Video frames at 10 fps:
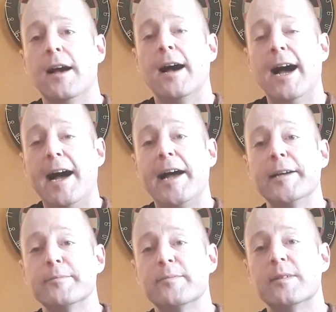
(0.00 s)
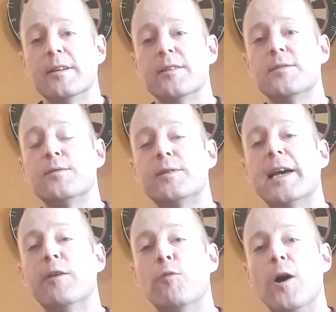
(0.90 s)
Hi, this is
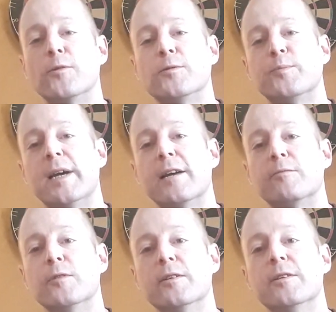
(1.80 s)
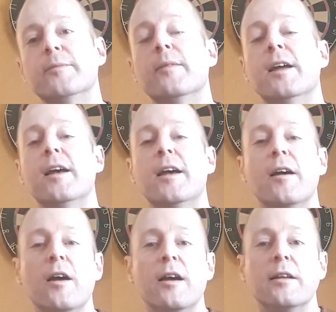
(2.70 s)
Tad Walters back with you.
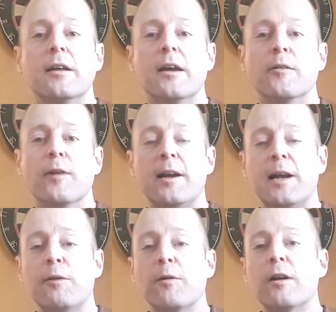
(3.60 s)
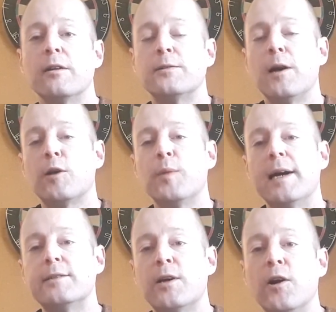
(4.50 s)
Right now we're going to talk
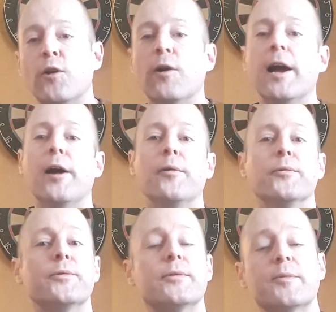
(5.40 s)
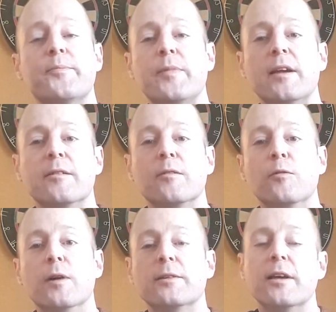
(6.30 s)
about turnarounds,
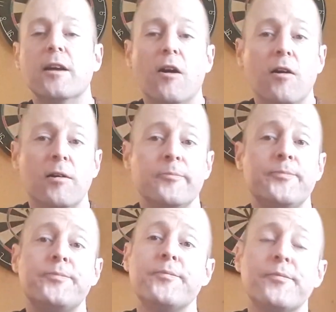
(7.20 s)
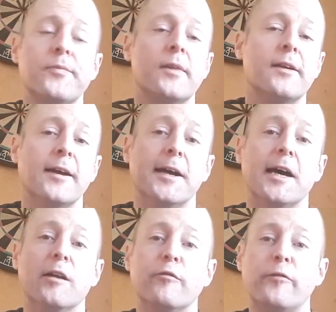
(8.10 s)
what they are, how
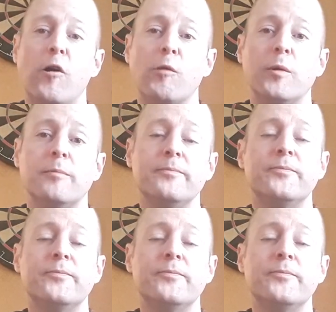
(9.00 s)
to form them